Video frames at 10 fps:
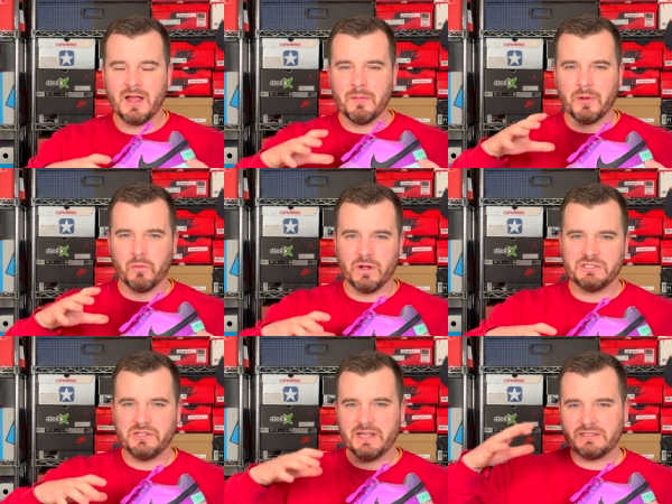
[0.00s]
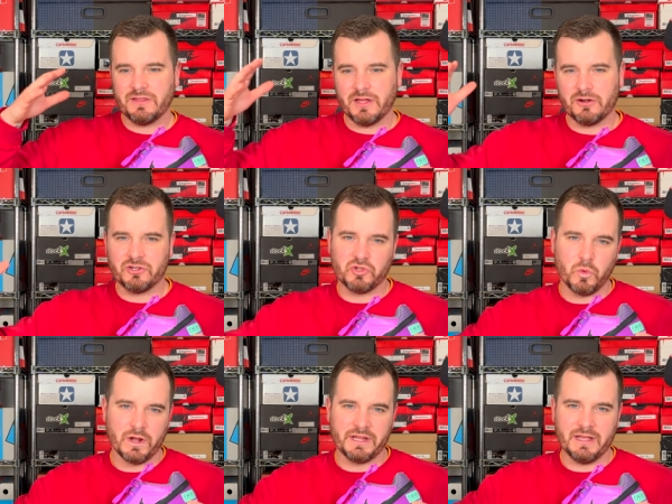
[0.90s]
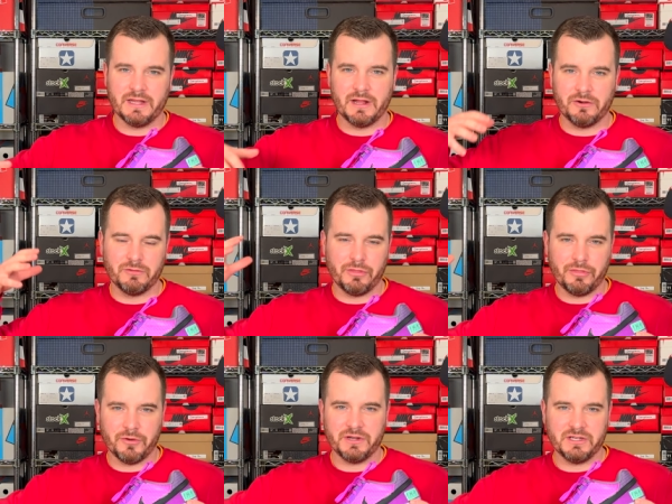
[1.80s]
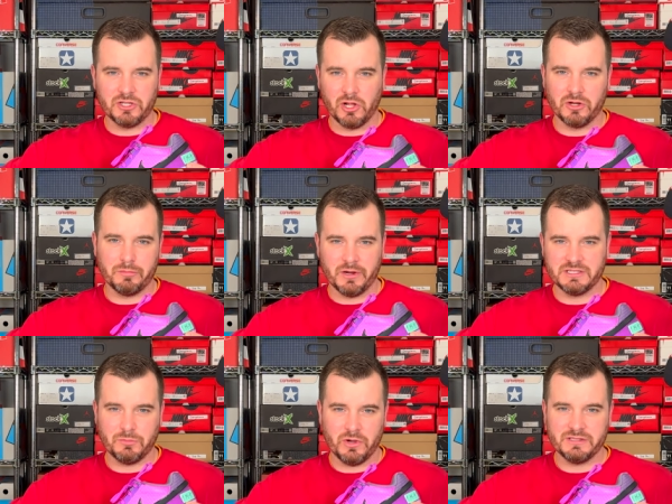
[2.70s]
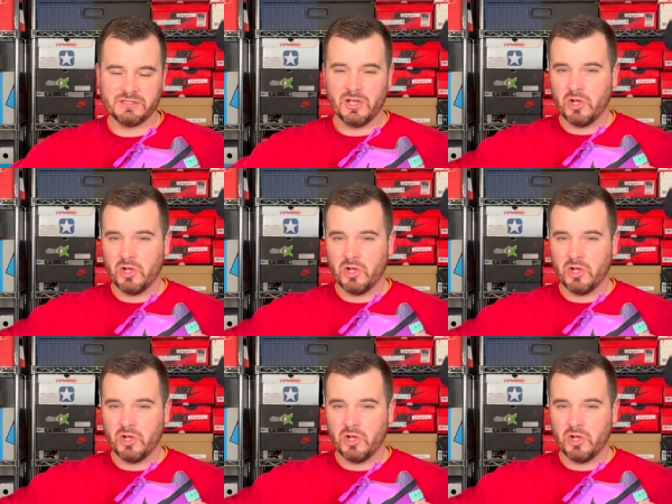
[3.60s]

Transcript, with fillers: but once you get to the 120 and $130 price points,